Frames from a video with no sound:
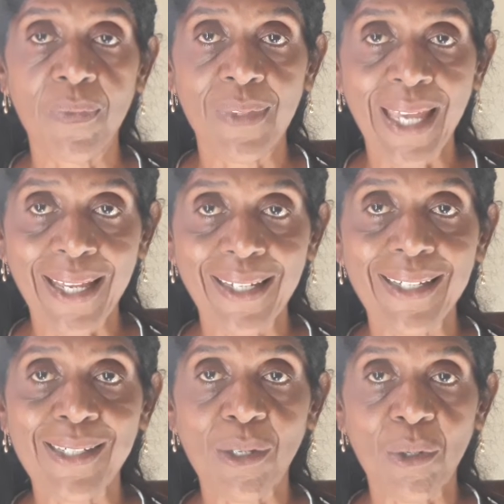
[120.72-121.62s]
That
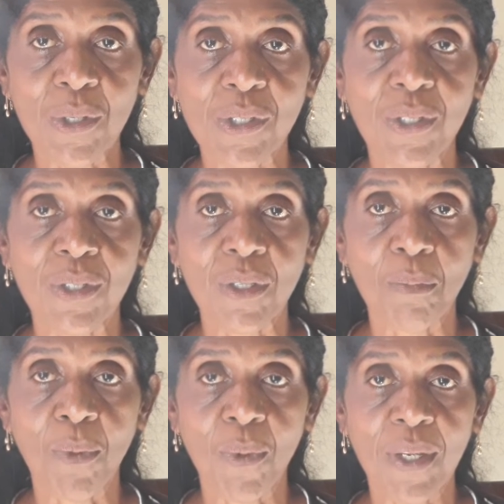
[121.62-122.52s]
is also another
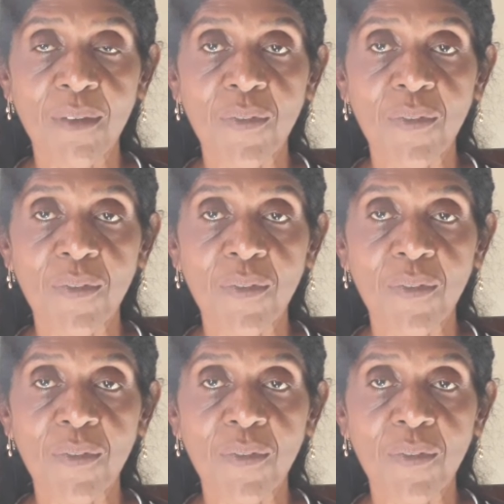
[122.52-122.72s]
point